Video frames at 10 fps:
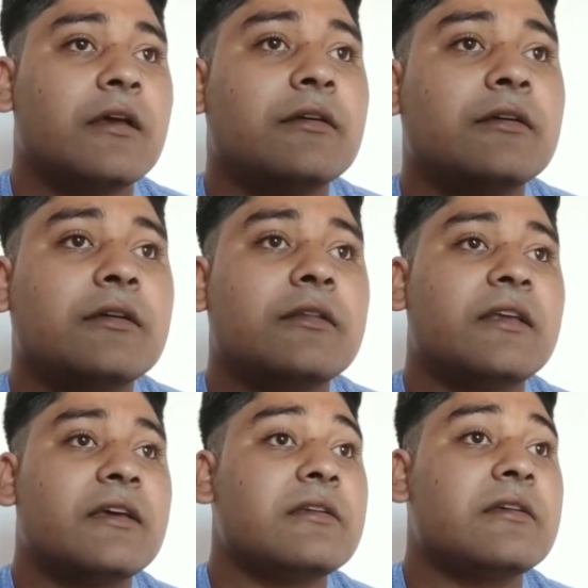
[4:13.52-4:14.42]

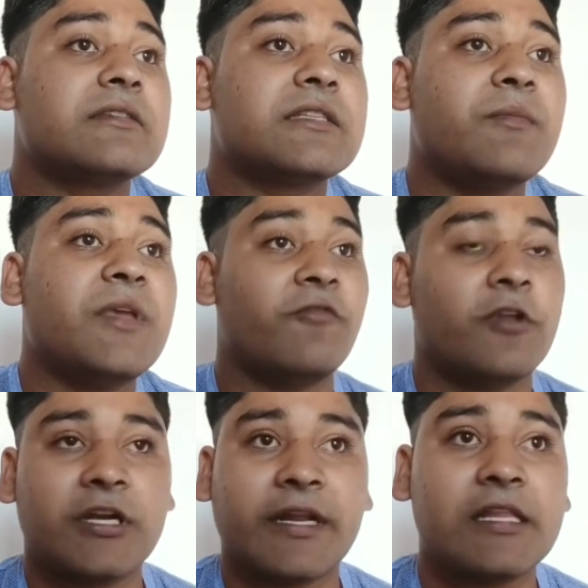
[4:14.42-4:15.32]
are a
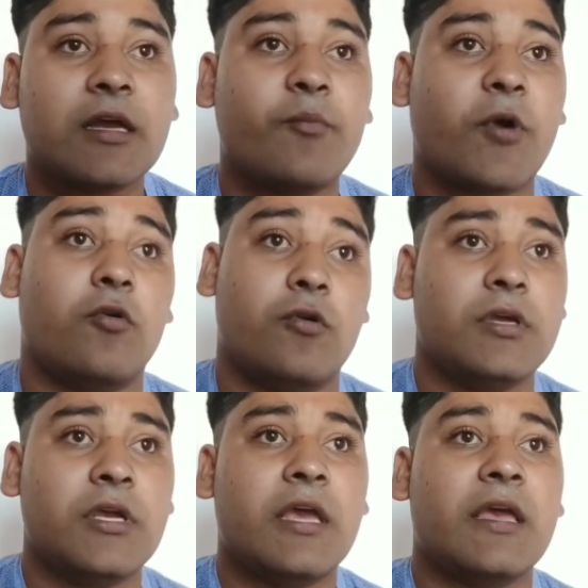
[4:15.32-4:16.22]
semi-volatile
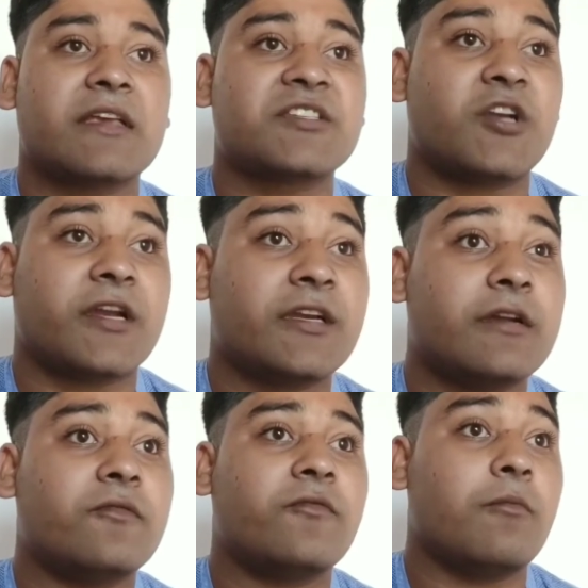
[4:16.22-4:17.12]
compound
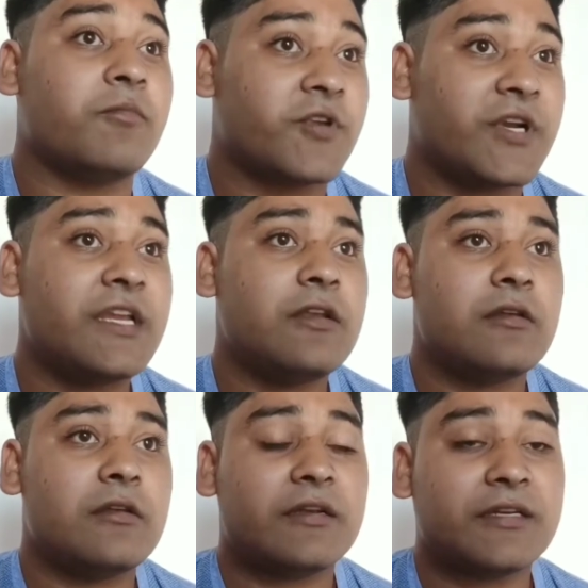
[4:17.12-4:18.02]
extracted from
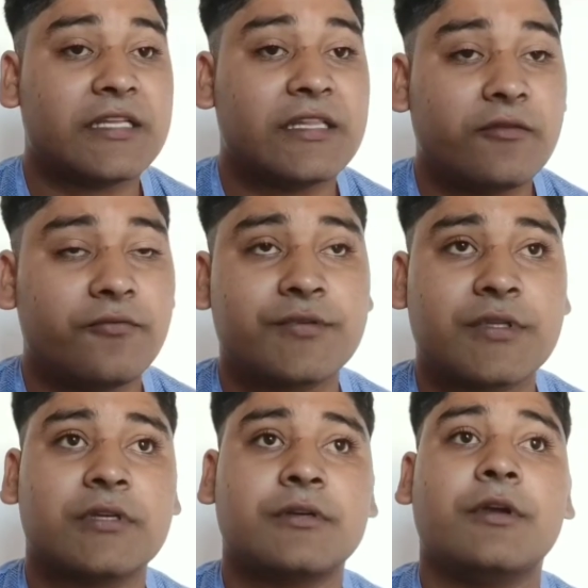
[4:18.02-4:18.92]
green tea
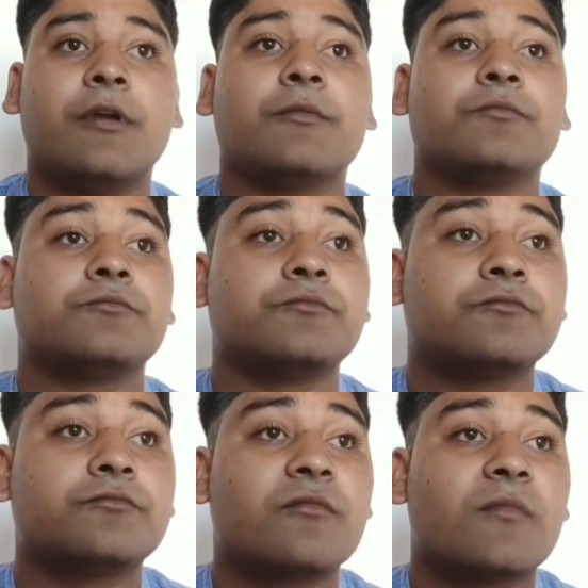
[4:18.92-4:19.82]
leaves.
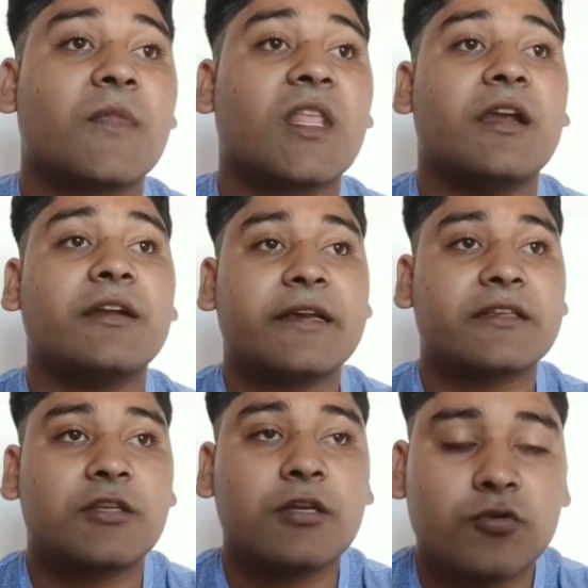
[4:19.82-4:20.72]
It
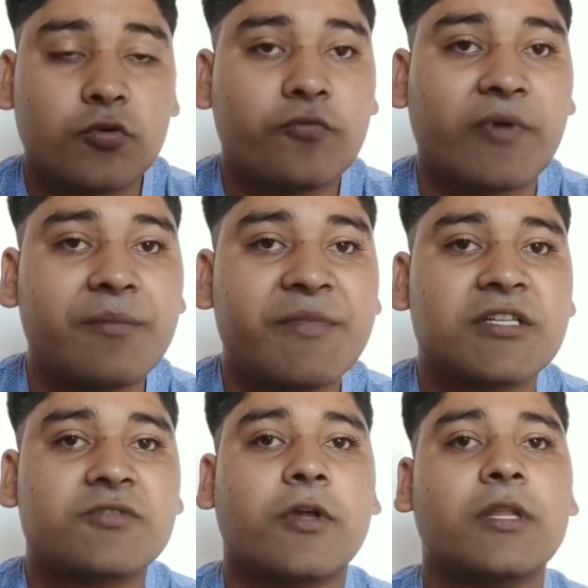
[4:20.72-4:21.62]
takes 2 to 5
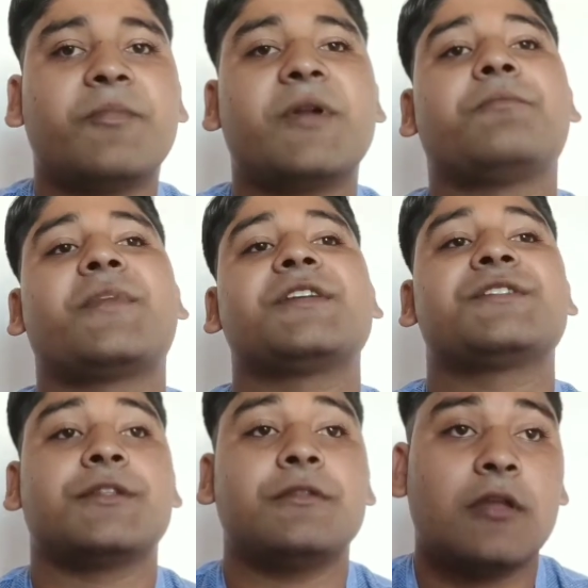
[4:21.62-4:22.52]
minutes for the
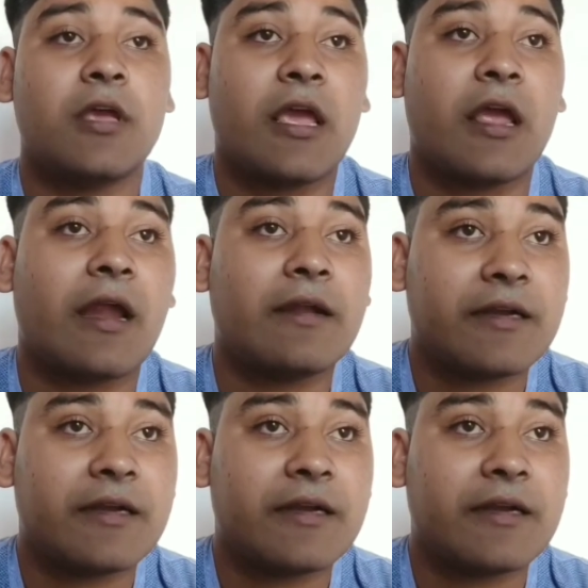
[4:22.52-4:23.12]
preparation, and